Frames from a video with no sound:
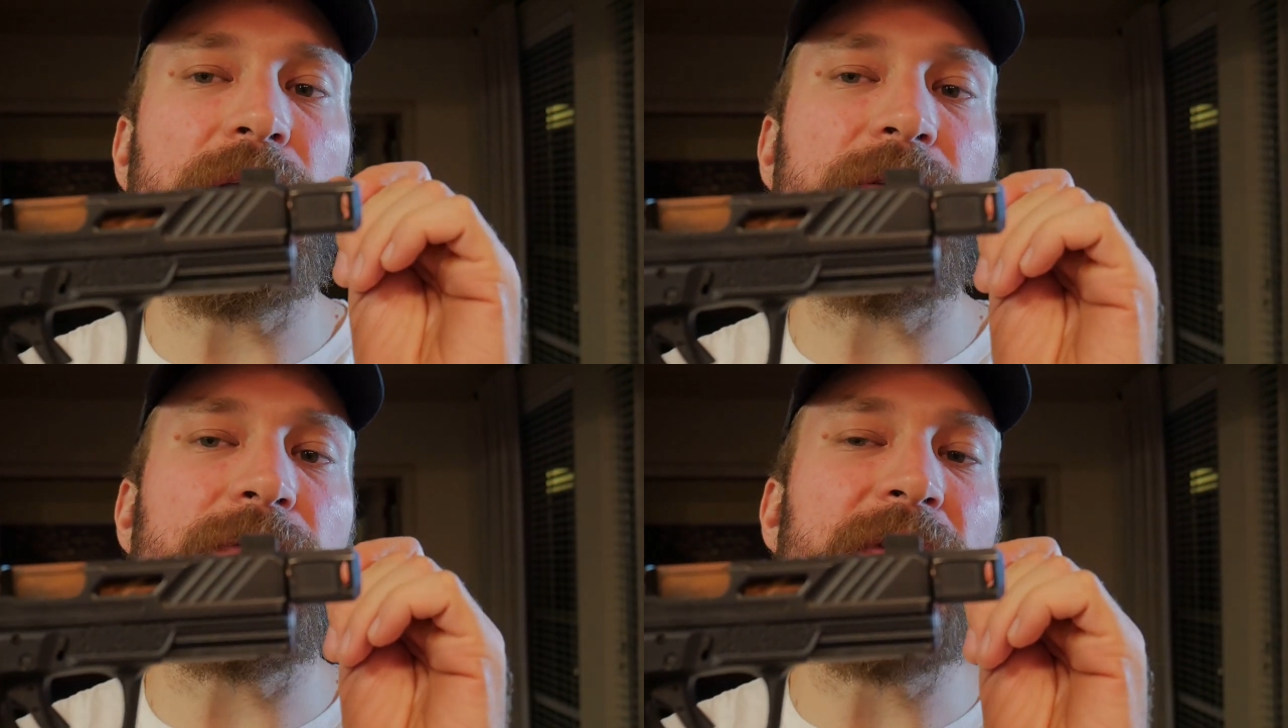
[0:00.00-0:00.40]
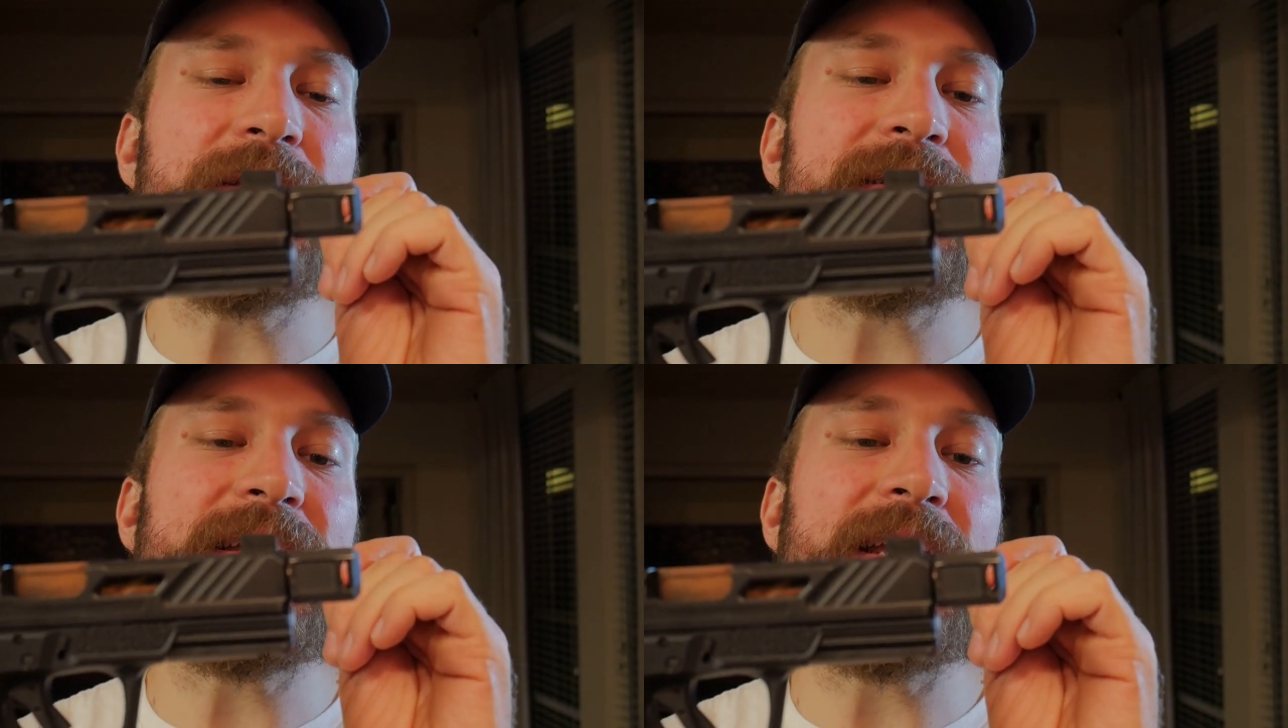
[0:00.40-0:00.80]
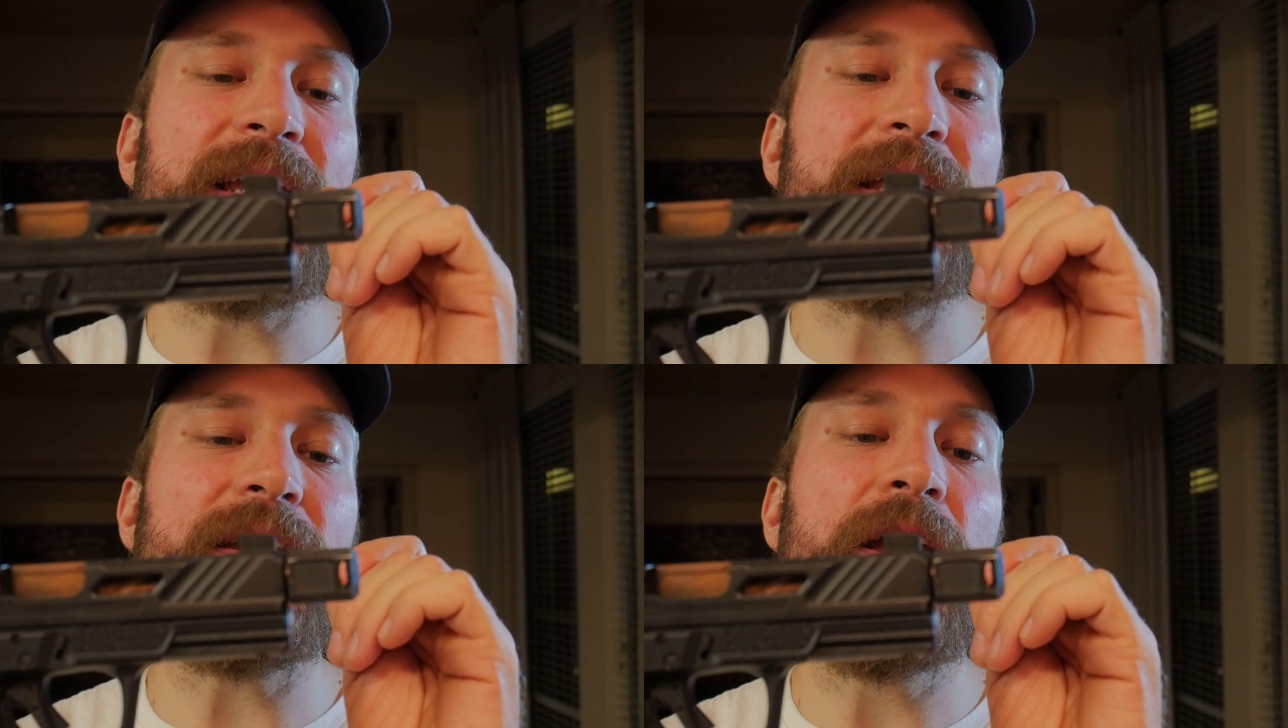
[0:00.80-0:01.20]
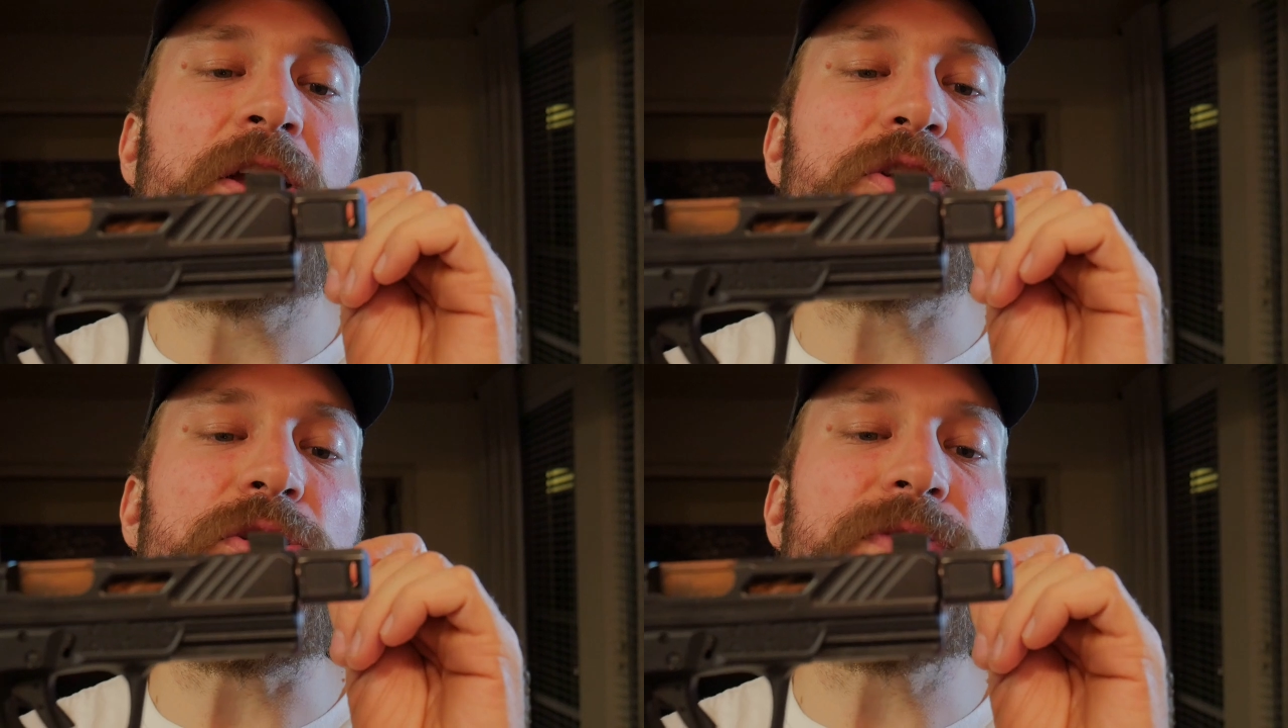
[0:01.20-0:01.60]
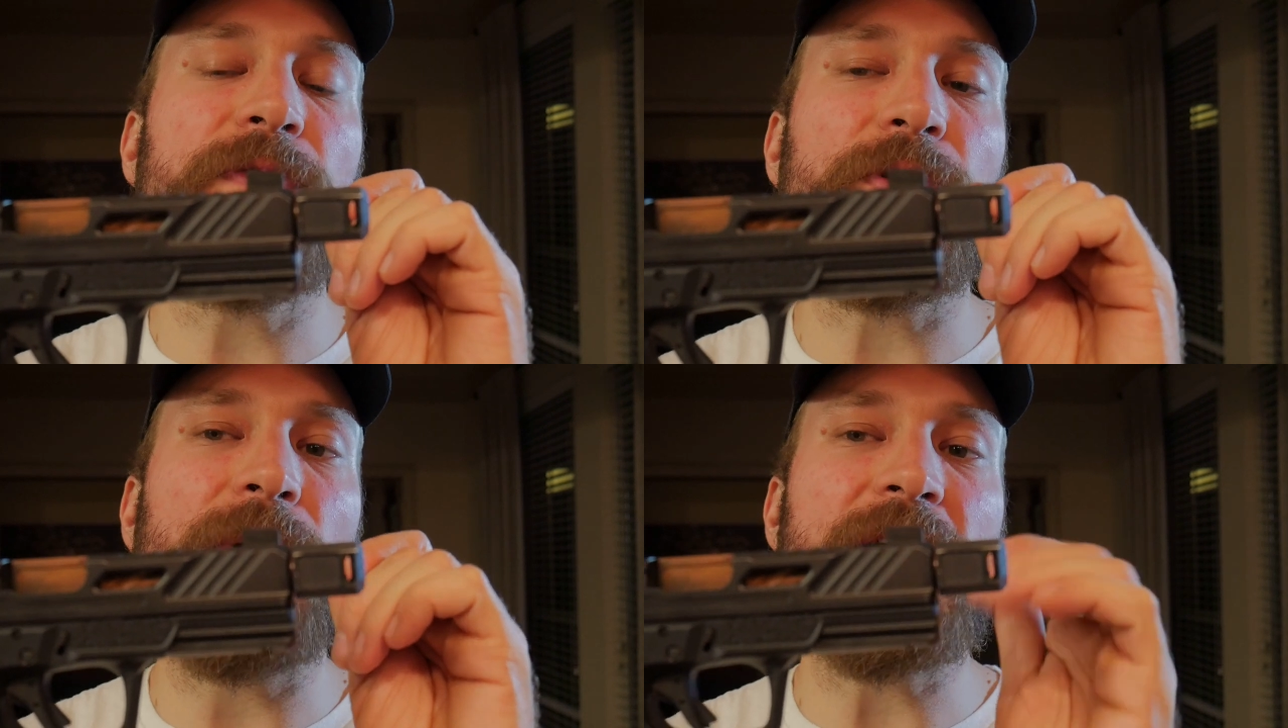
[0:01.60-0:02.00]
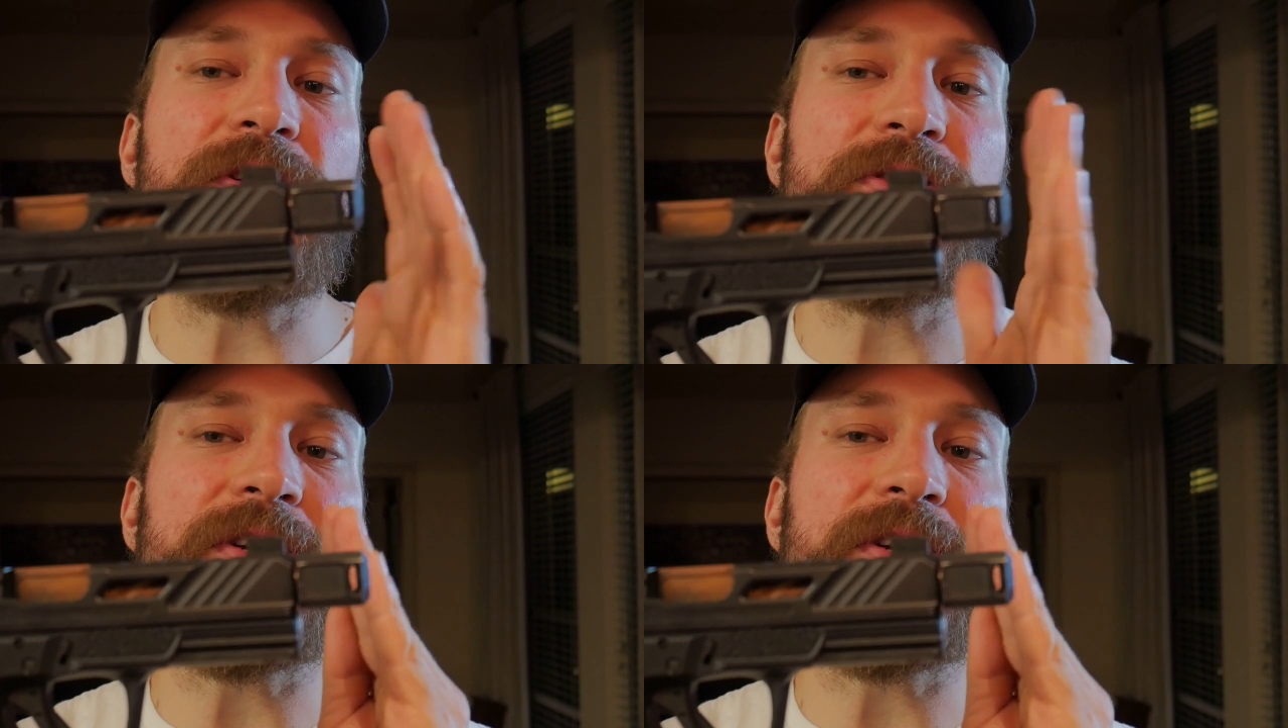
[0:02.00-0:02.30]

it vents it in useful directions